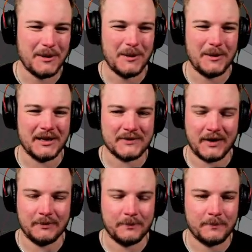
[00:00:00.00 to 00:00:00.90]
it's fine.
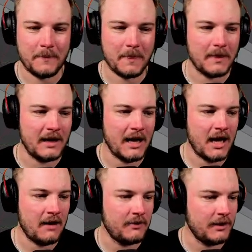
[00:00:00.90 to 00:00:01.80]
They
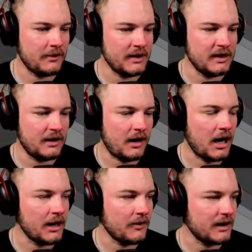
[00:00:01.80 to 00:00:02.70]
have their
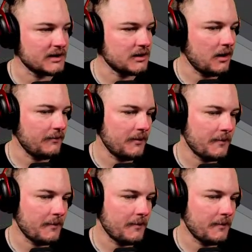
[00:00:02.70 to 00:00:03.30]
IRL stuff.